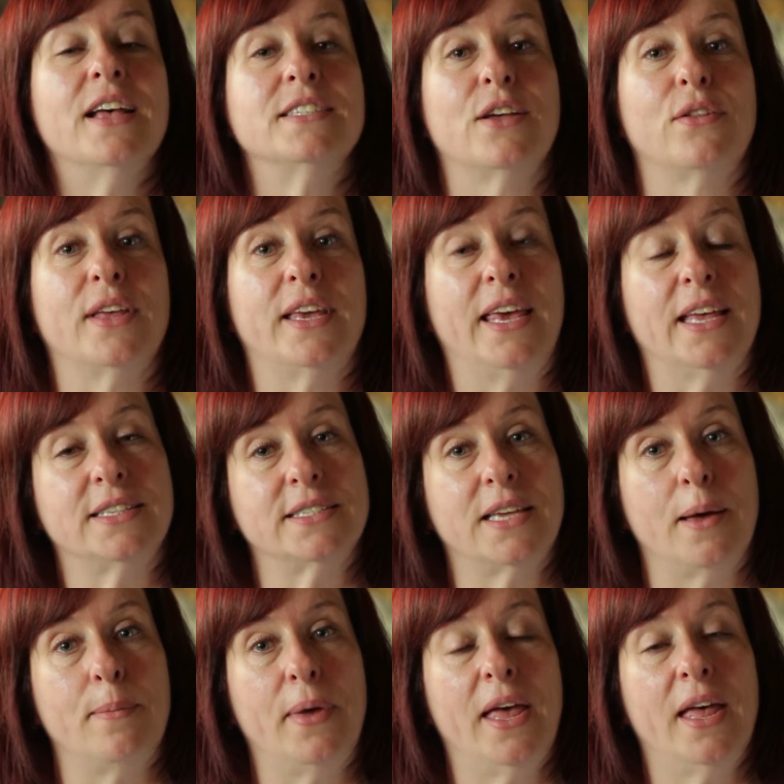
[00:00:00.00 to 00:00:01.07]
So the kids
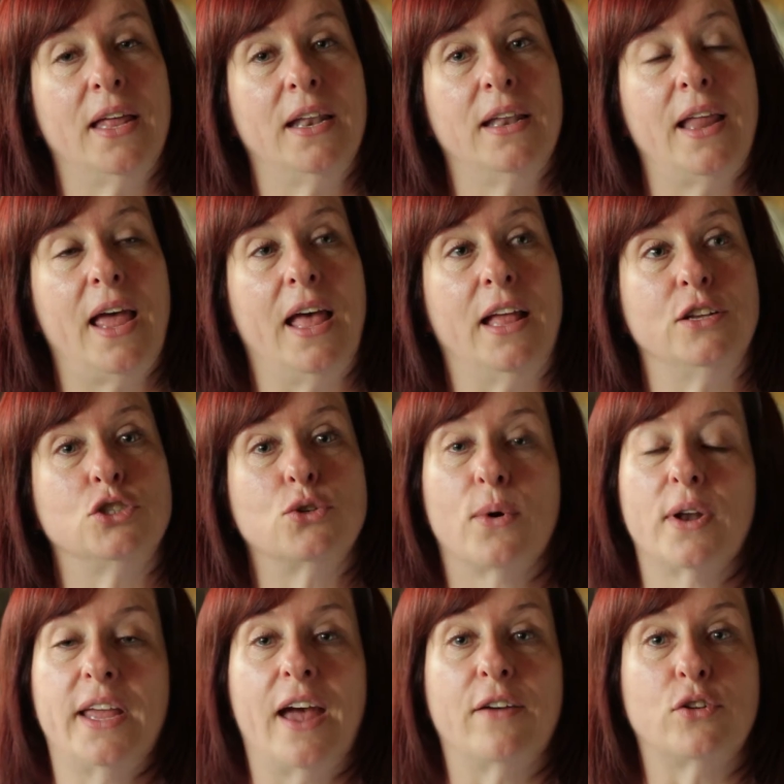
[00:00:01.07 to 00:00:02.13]
come in, and
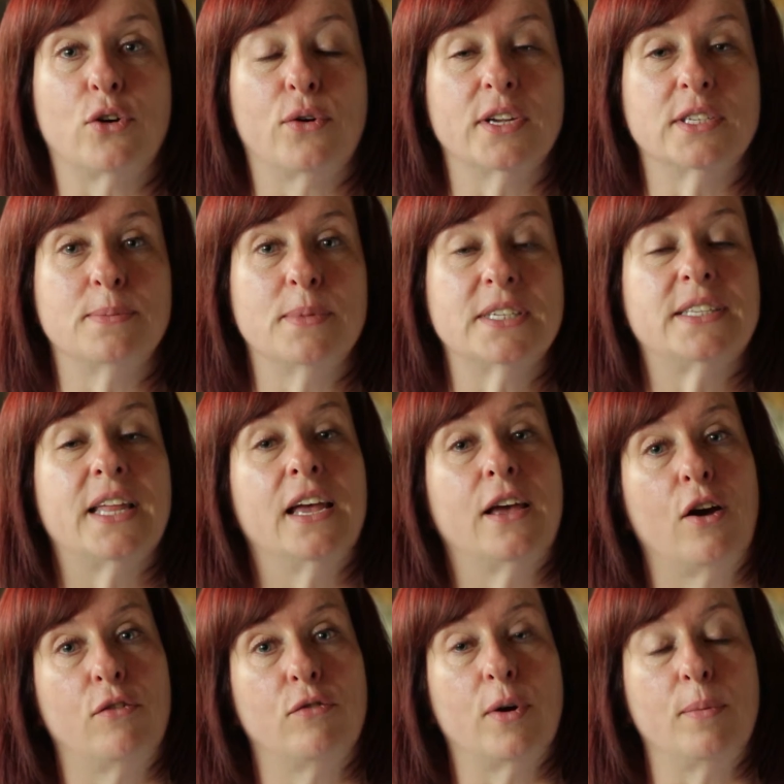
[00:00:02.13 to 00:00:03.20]
shortly after Christmas they
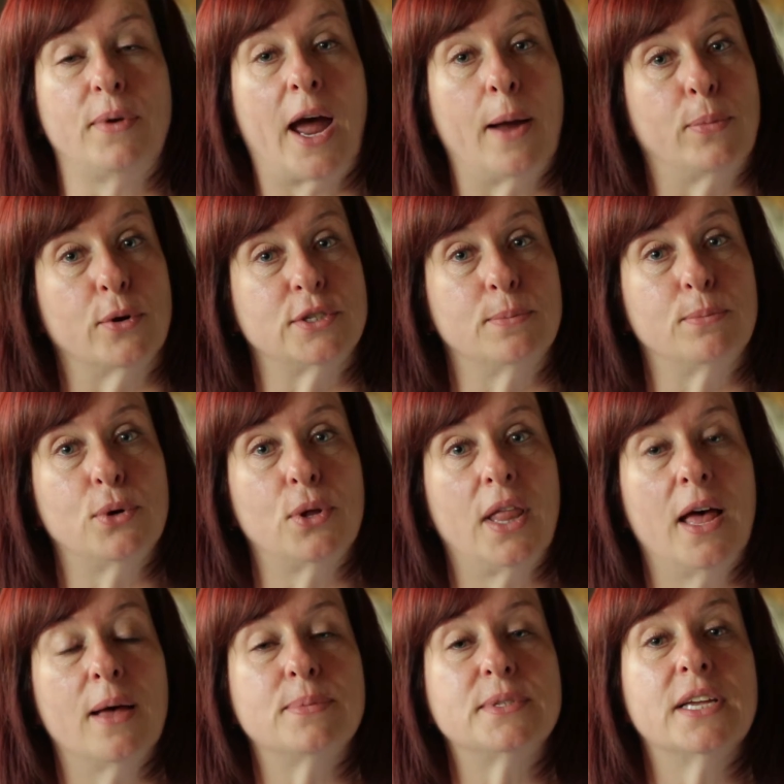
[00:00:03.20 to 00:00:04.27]
go from diapers and
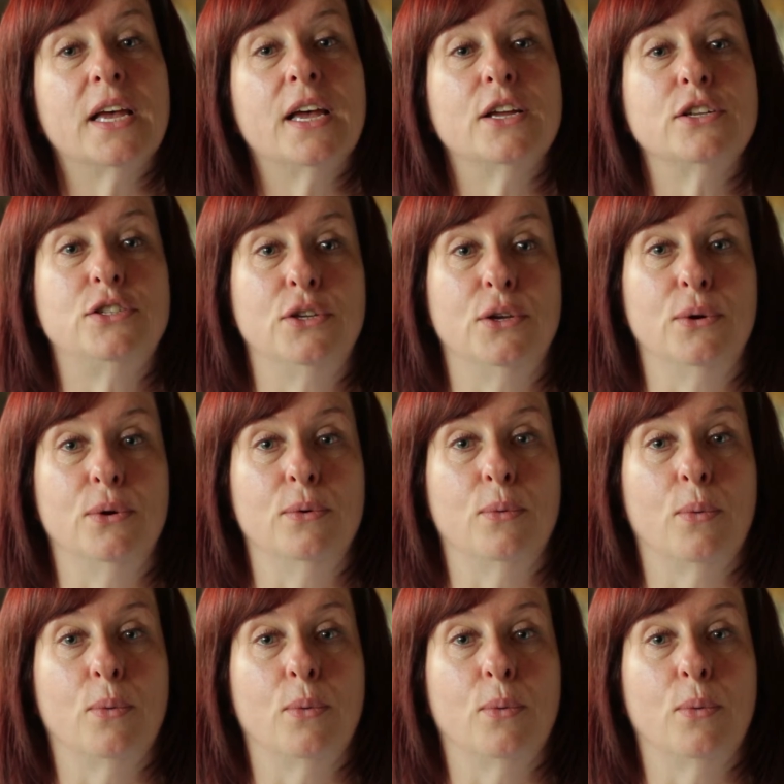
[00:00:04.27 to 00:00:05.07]
pull-ups to